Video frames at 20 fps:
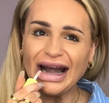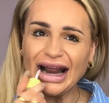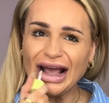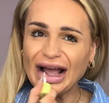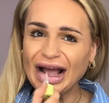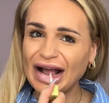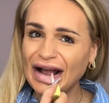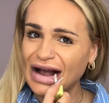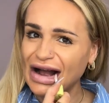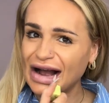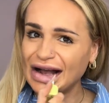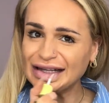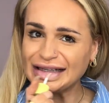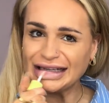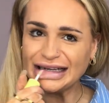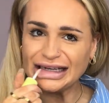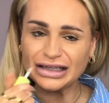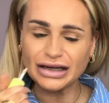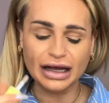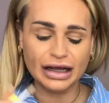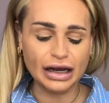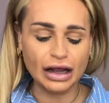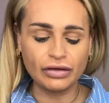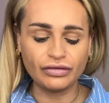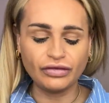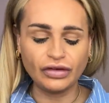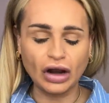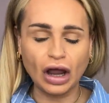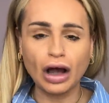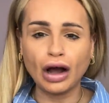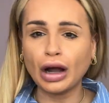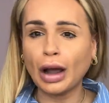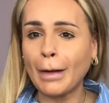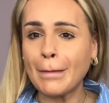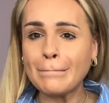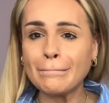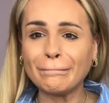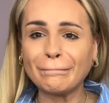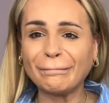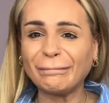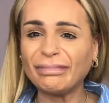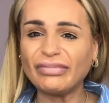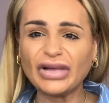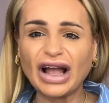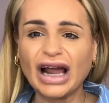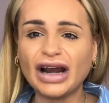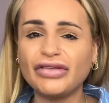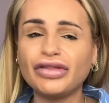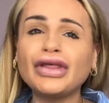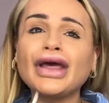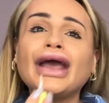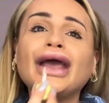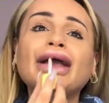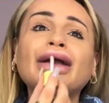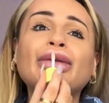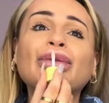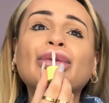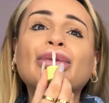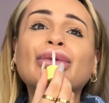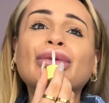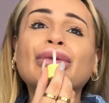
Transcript: was going to do like a little vlog kind of thing.